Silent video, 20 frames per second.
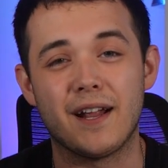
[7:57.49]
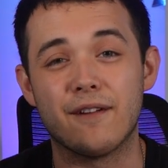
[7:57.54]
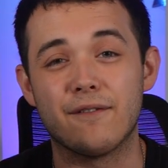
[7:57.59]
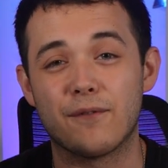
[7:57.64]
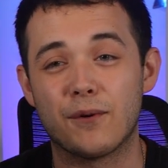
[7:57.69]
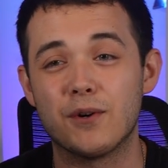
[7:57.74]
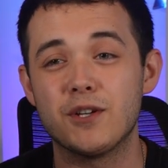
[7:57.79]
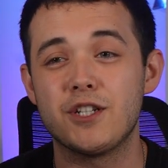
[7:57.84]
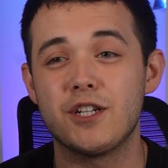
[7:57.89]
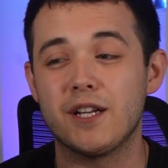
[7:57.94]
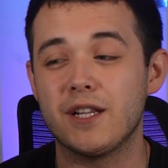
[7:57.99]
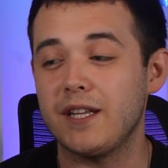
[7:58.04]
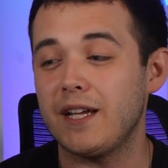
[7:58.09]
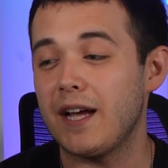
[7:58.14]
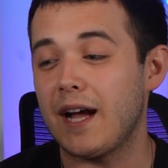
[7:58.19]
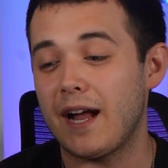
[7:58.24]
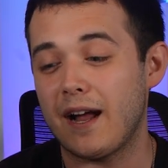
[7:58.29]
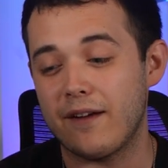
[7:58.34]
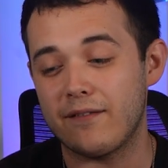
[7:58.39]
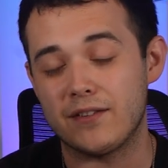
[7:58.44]
And
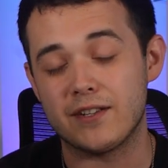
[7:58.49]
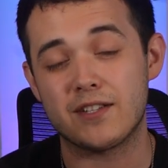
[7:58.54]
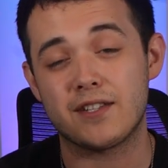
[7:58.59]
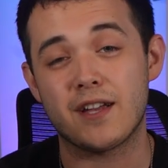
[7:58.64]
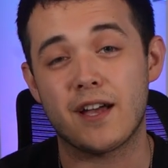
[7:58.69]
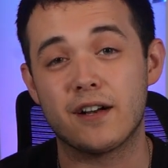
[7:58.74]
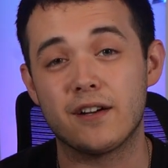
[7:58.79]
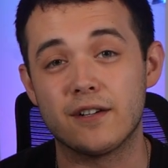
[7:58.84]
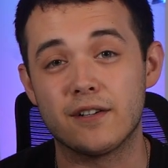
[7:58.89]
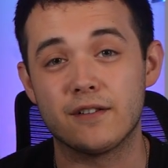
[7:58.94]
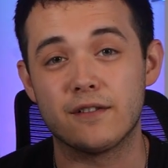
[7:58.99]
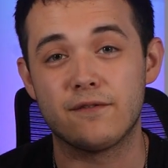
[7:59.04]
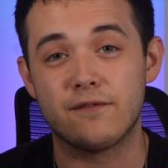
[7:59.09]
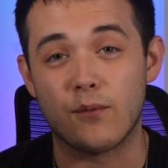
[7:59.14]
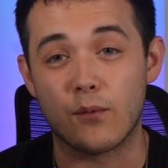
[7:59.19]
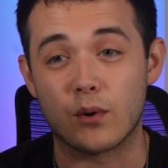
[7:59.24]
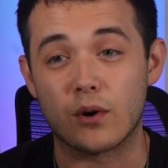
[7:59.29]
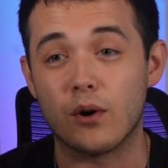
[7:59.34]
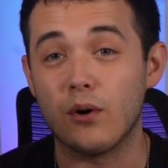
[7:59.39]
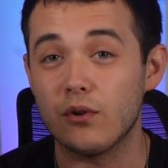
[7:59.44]
fortunately, I have the Saturn
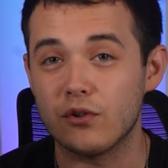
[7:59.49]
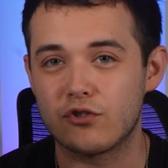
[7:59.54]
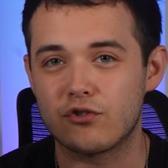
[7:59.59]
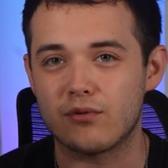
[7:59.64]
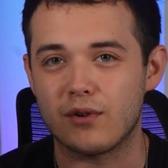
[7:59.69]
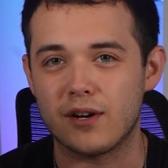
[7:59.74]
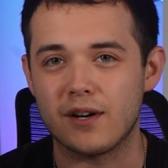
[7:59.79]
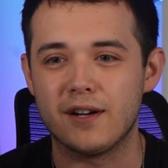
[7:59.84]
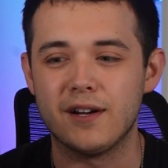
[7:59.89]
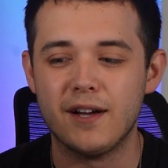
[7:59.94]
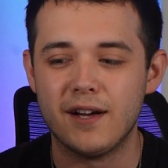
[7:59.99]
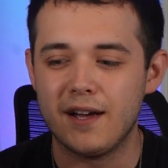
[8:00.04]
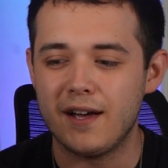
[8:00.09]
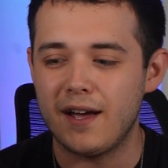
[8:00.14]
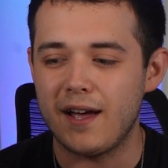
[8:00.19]
4 Ultra,